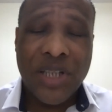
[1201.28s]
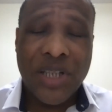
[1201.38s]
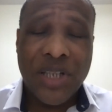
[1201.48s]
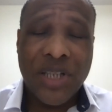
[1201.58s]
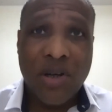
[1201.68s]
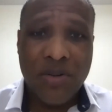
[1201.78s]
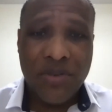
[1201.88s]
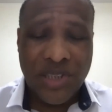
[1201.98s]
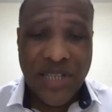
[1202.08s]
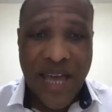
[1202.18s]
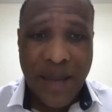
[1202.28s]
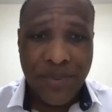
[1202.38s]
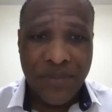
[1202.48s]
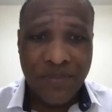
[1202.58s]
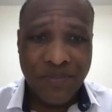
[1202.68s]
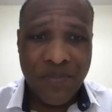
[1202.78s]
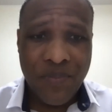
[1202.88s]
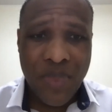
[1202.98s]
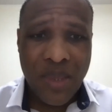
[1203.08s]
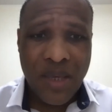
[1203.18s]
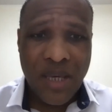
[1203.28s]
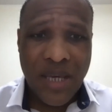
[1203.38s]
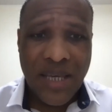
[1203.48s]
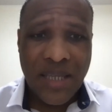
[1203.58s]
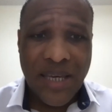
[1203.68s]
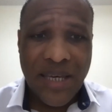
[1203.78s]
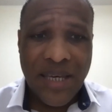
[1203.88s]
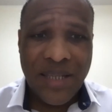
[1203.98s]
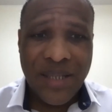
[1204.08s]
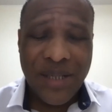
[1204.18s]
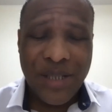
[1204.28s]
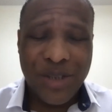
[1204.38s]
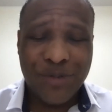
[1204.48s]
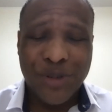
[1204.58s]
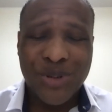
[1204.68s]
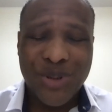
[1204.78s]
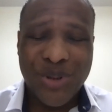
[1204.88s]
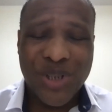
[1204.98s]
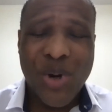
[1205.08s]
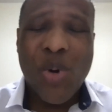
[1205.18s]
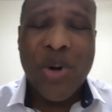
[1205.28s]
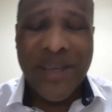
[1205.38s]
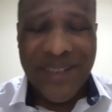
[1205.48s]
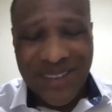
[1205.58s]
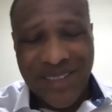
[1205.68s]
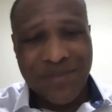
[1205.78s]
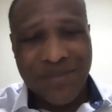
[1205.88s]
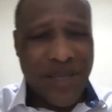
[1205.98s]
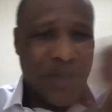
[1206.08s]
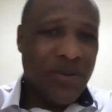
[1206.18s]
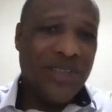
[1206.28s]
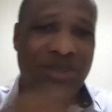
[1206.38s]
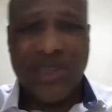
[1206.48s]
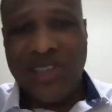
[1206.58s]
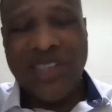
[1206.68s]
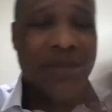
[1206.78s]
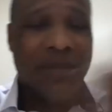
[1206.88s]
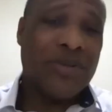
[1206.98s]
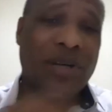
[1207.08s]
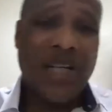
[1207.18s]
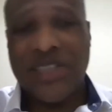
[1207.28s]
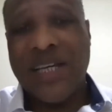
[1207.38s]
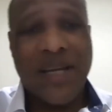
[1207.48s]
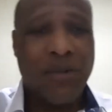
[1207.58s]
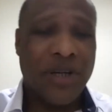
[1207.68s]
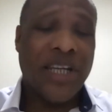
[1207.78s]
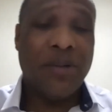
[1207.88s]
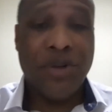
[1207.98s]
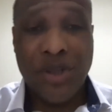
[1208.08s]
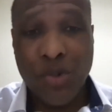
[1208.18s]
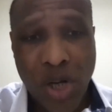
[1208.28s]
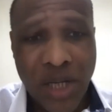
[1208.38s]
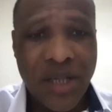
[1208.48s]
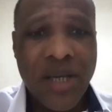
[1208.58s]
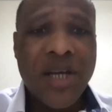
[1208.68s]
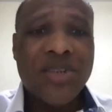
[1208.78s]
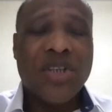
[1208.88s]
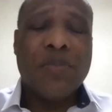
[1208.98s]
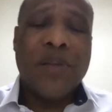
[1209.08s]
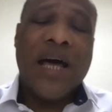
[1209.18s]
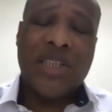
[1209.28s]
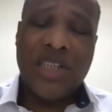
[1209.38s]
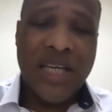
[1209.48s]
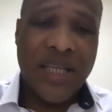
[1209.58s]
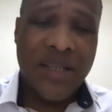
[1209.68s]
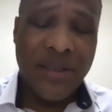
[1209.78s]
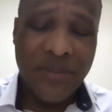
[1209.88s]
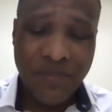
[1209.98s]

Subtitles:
that allows all this to happen. And then the fruit or the coins, the Bitcoins, you can send them across that network anywhere you want. So the blockchain